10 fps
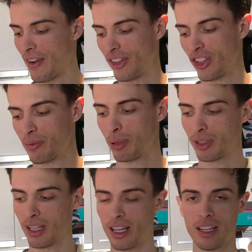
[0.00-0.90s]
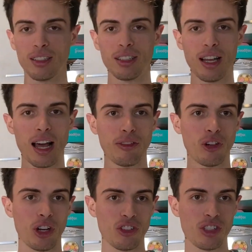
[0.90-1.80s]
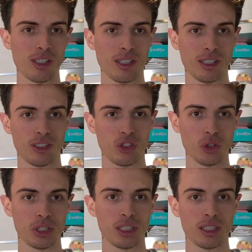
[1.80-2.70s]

it, just put half orange juice.